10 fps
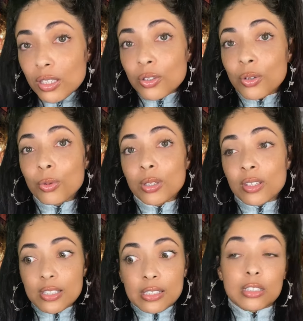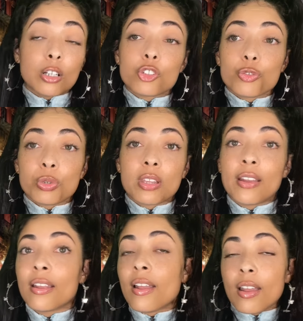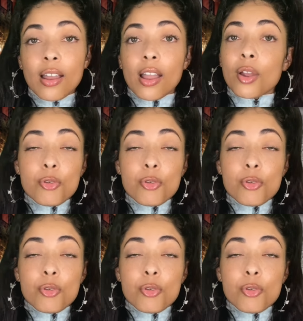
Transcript: You know, this is a luxury that our